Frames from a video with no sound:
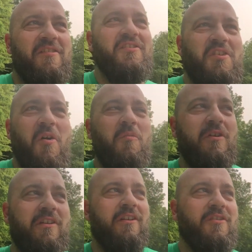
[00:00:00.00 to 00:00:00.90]
There's your
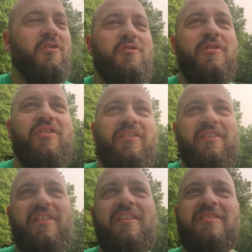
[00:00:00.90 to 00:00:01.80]
homework. Go do the thing,
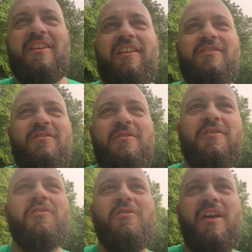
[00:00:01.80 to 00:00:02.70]
the thing that scares you,
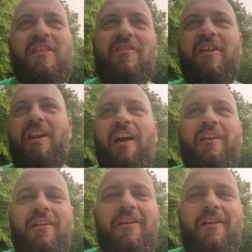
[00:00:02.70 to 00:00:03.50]
go do that thing right now.